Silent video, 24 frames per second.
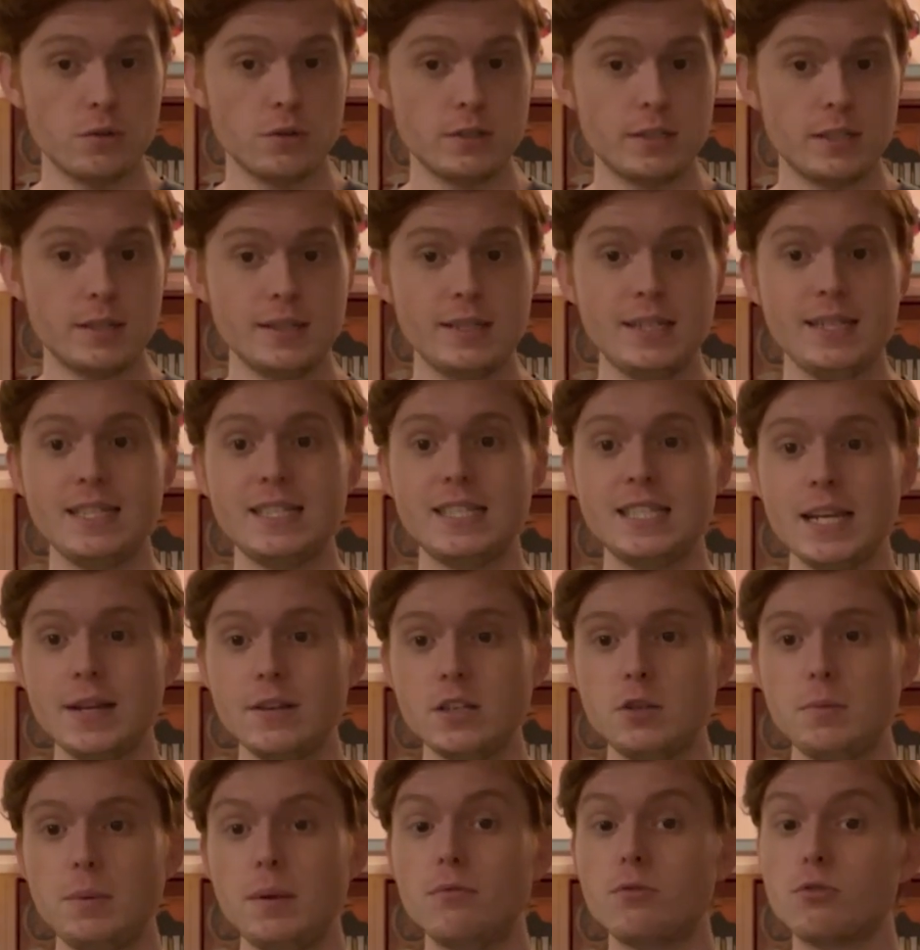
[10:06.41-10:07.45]
since he
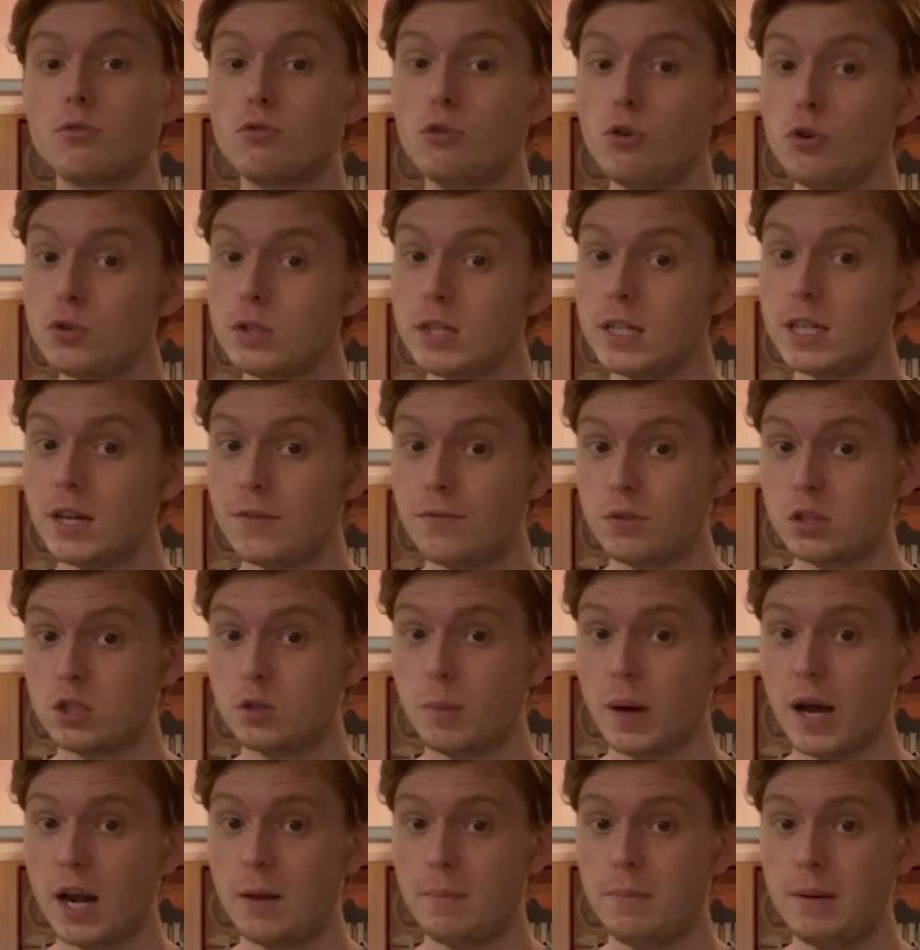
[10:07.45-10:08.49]
seemed to be recruiting different
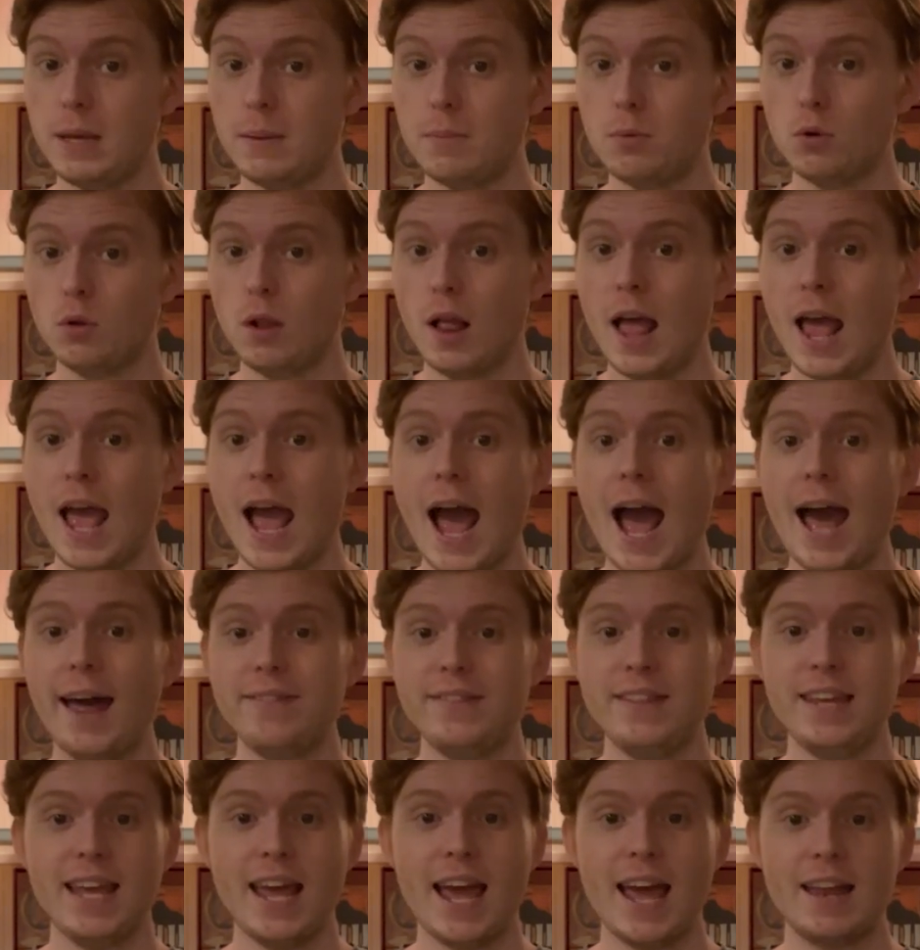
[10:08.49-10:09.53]
Spider people at
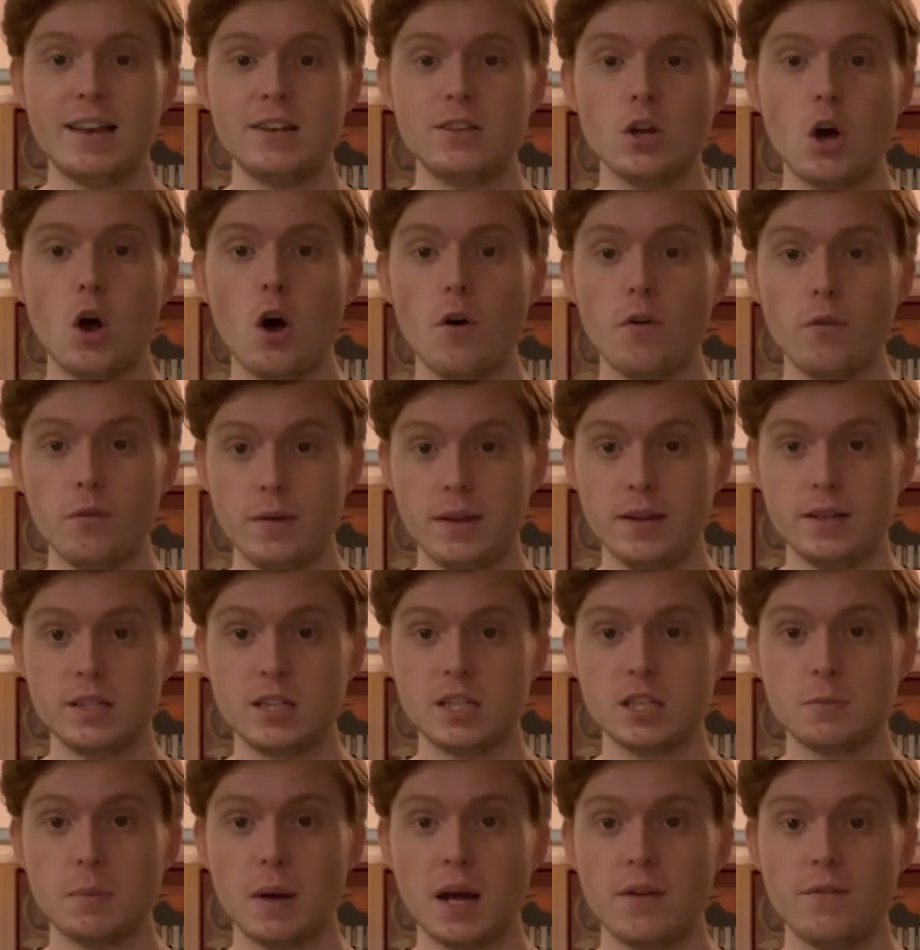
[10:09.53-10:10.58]
the end of Into
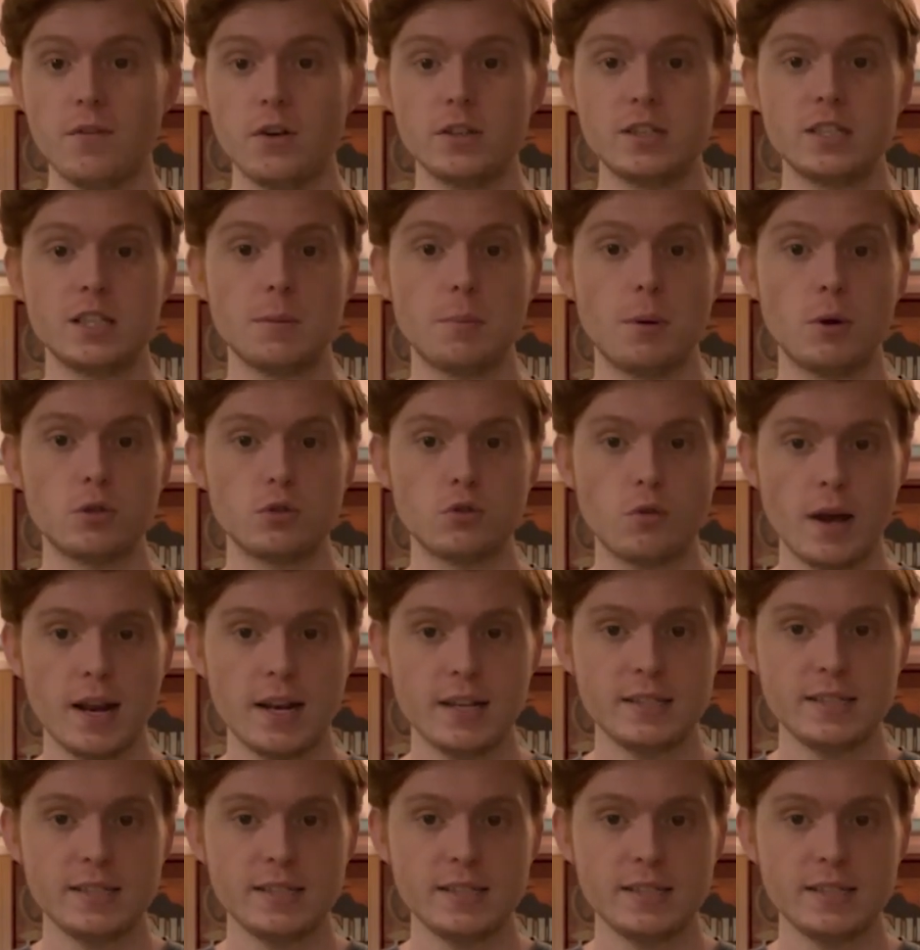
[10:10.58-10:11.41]
the Spider-Verse in the post-credit